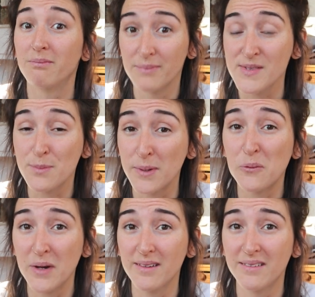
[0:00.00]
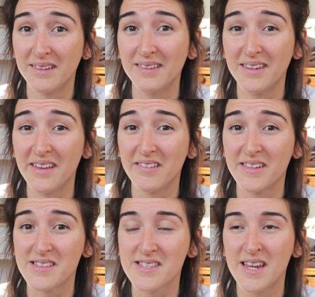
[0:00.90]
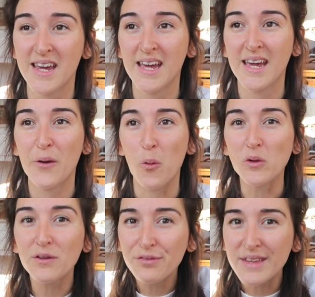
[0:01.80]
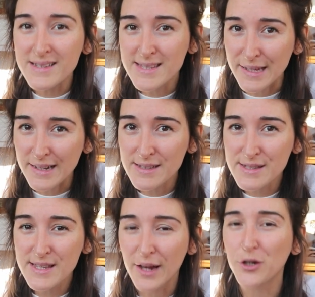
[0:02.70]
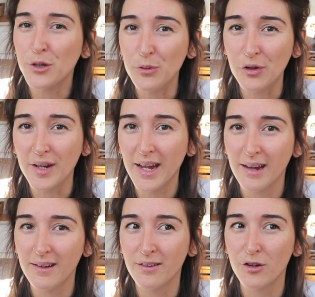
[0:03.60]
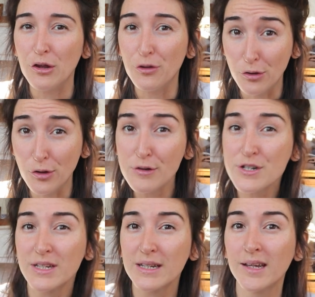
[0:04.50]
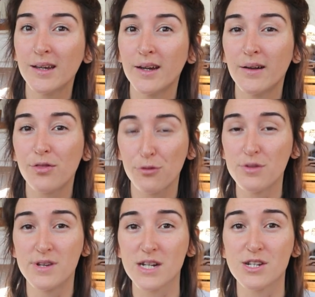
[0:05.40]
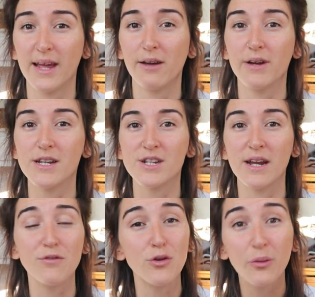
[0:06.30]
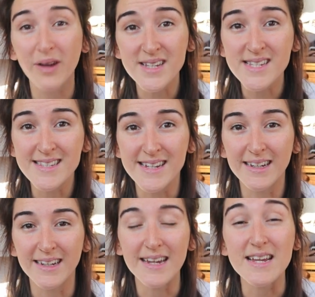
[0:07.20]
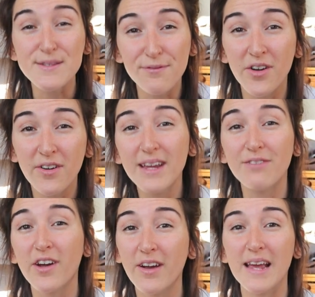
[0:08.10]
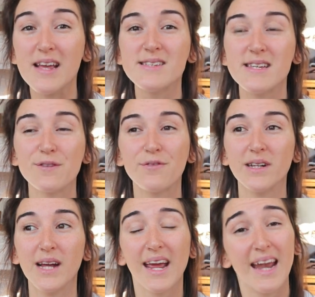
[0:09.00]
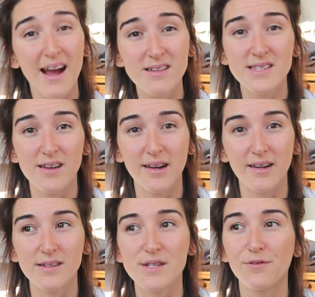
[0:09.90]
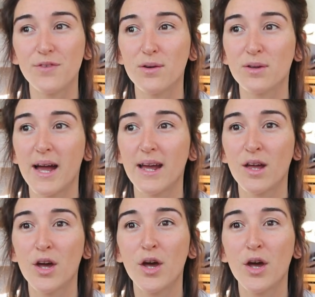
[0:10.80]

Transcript: That's a big one in the Netherlands. All of these things are communicated usually through the Dutch language. And if you don't understand it, it is very, very easy to feel like an outsider, to feel like